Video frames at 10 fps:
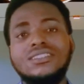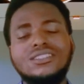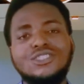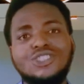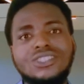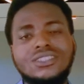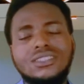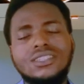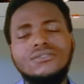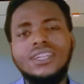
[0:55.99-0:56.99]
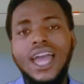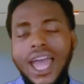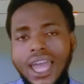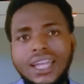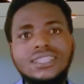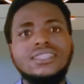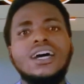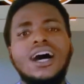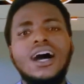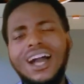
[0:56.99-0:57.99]
This is Geez TV and
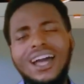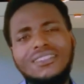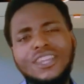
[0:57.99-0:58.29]
the